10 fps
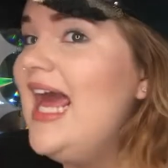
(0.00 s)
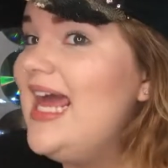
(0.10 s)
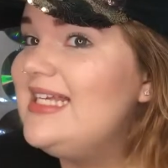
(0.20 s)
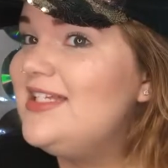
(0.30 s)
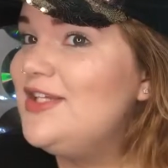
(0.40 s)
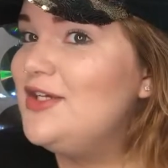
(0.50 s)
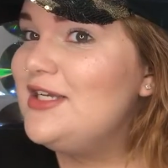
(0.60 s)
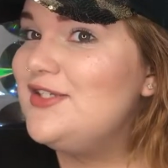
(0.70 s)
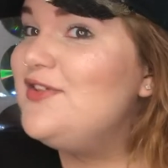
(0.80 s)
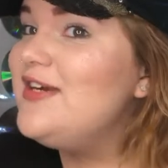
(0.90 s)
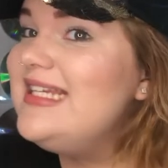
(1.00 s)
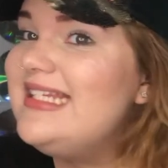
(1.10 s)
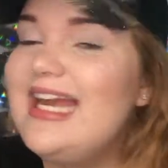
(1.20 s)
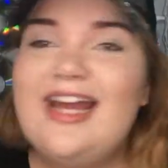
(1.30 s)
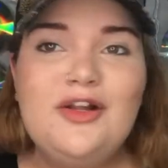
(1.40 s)
It doesn't look as
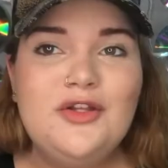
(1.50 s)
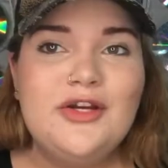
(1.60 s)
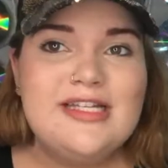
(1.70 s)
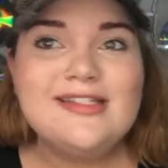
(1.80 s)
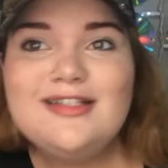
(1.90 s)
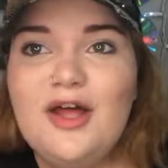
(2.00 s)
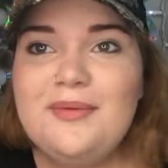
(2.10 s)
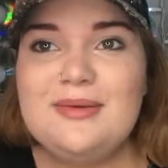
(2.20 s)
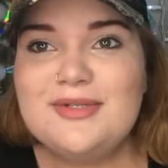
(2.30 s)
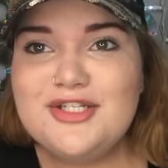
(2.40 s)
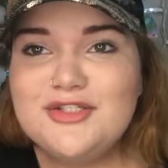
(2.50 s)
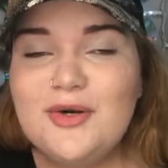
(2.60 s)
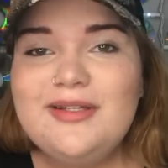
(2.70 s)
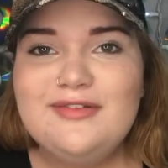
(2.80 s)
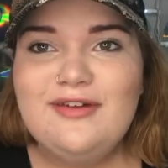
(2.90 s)
greasy. I don't look as glowy, which is
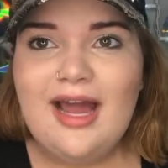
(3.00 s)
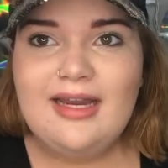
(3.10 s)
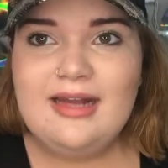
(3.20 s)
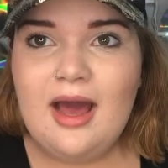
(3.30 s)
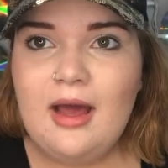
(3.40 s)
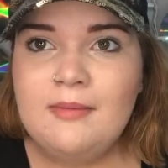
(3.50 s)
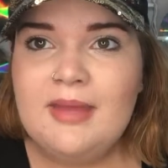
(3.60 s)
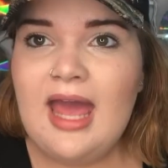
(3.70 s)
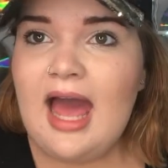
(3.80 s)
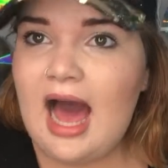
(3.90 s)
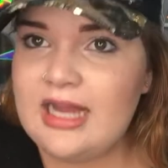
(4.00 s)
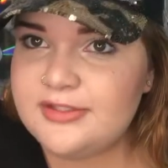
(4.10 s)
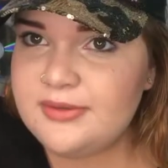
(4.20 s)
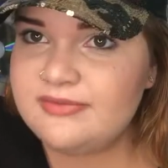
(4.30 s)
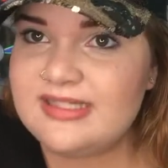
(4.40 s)
totally fine. Um, I
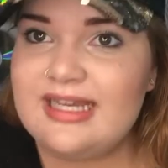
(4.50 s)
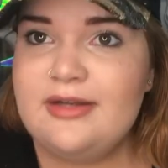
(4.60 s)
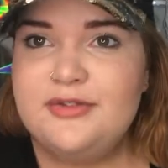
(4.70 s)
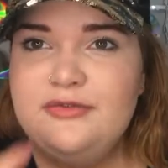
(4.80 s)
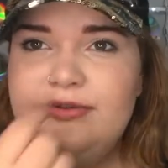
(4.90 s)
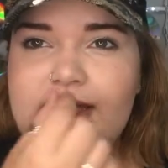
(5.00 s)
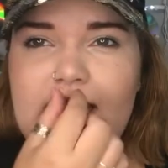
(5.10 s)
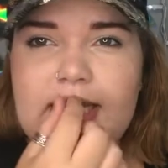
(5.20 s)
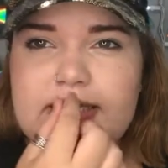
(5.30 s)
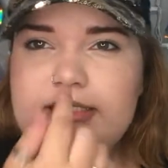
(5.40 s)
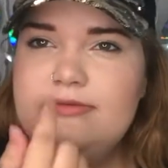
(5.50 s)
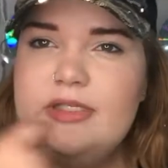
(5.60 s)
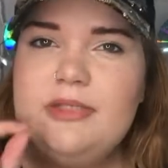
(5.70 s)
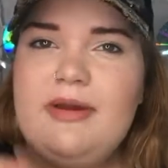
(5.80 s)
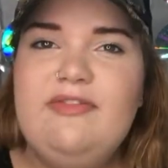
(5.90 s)
do have to say, I do feel like it
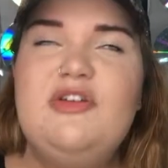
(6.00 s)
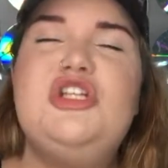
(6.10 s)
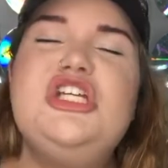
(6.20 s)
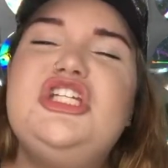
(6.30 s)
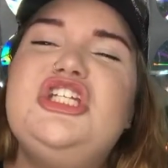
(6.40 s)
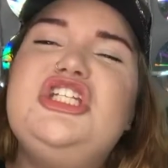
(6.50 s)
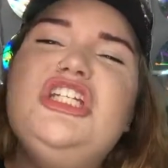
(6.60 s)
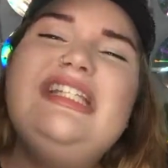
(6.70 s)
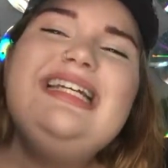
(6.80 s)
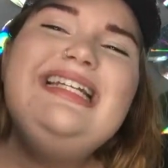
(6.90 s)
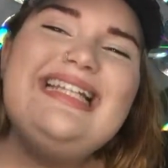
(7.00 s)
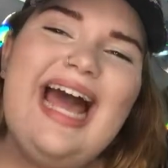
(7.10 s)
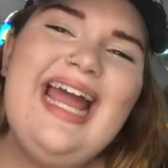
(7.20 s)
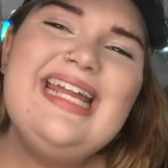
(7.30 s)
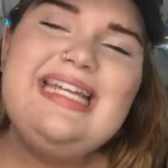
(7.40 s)
lifted my foundation just a
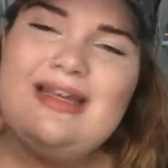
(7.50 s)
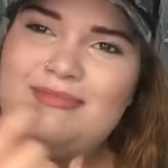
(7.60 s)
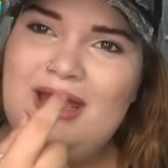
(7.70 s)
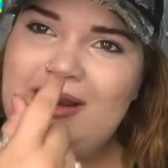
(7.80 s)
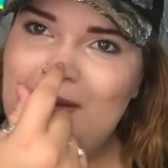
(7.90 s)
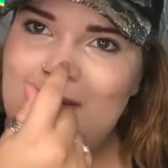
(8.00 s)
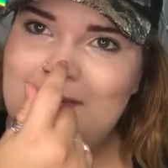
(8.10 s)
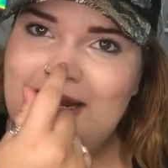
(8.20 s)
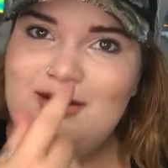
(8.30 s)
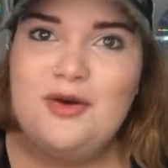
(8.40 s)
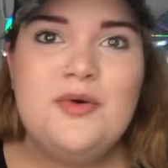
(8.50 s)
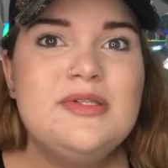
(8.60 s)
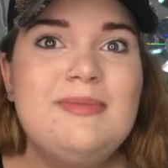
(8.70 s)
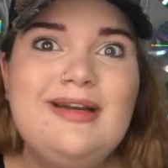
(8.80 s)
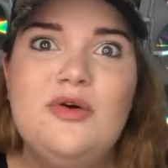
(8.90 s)
tiny bit on my
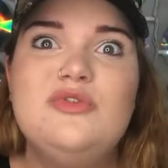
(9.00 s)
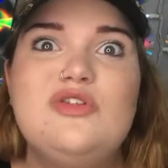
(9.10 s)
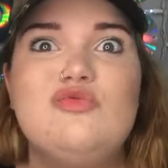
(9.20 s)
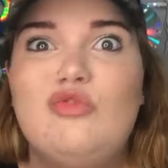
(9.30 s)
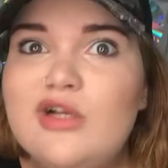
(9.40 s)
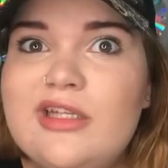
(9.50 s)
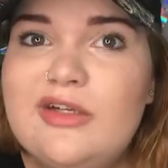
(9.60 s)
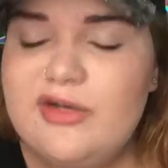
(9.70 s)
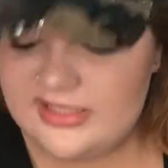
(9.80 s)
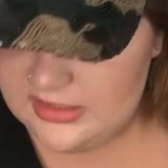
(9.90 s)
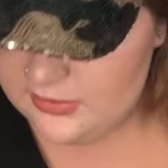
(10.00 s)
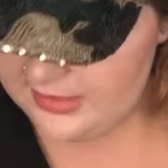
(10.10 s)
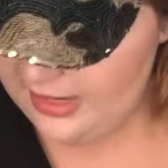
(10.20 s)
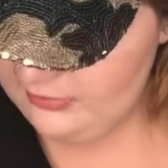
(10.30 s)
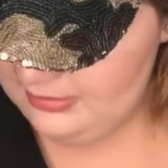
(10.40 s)
nose. My nose is really greasy, so I
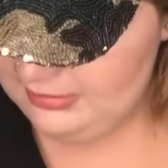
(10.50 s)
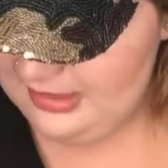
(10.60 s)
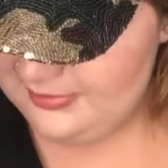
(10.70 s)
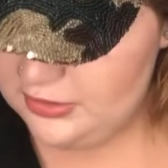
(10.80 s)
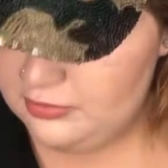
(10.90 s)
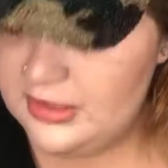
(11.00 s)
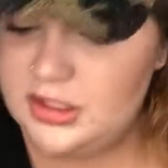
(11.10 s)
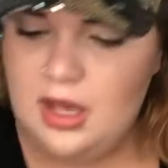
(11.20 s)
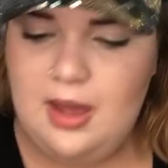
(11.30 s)
can't really blame it too much.